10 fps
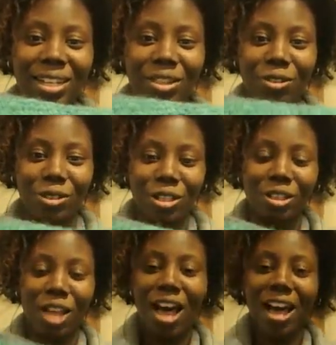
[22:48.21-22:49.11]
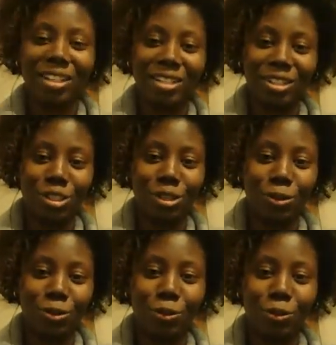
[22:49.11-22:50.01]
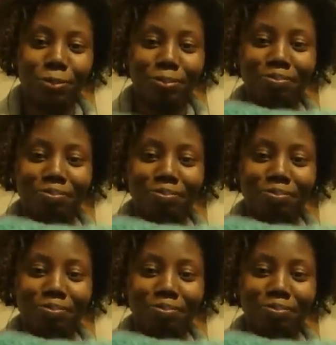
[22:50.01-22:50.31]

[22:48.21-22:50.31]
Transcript: There's a lot the